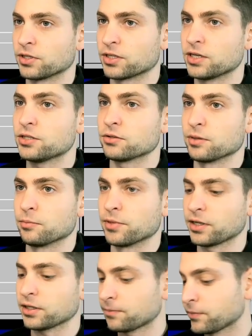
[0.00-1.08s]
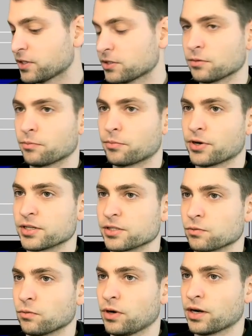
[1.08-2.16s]
it into the build. So press
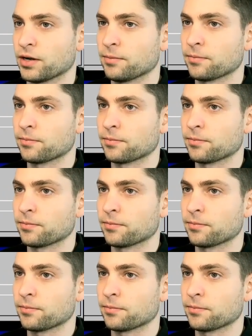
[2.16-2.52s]
Y.